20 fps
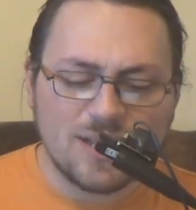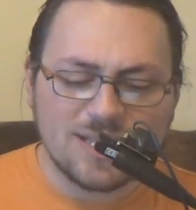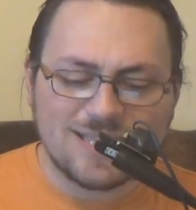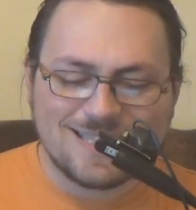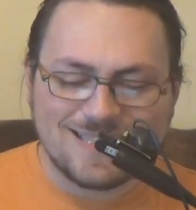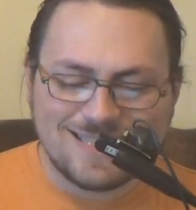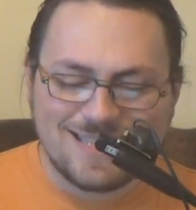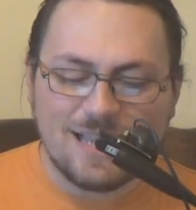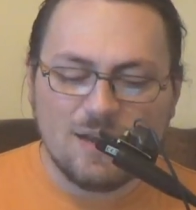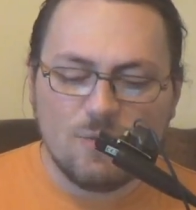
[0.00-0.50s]

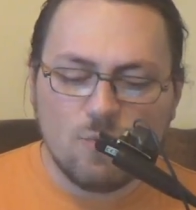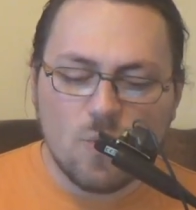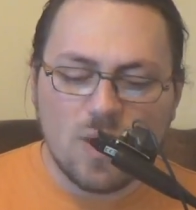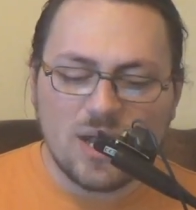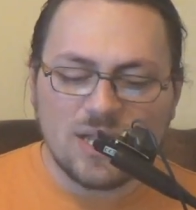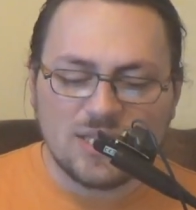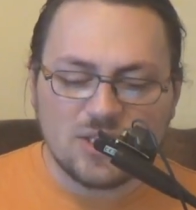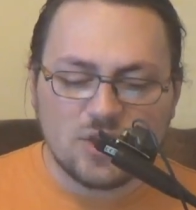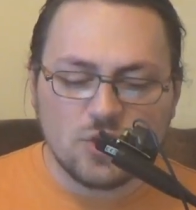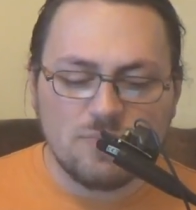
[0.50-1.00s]
but still
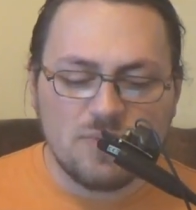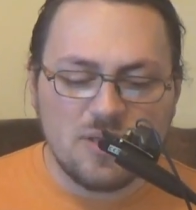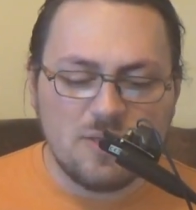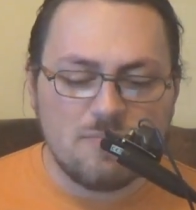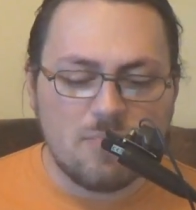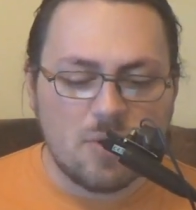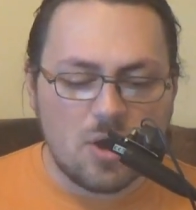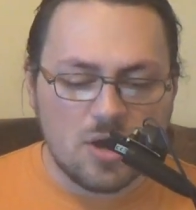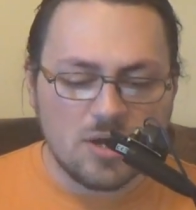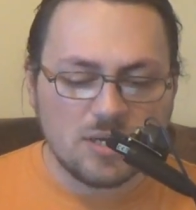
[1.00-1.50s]
want to
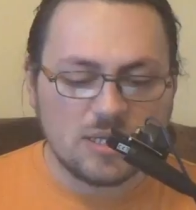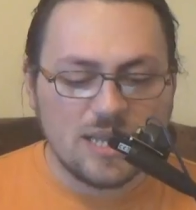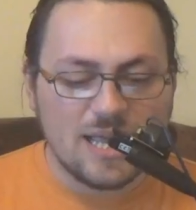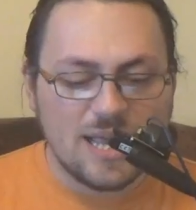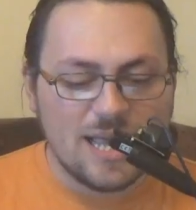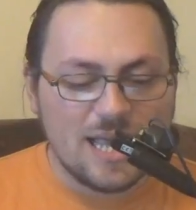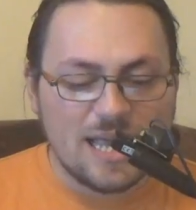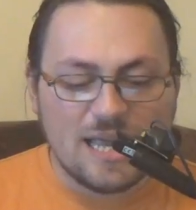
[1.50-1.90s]
be part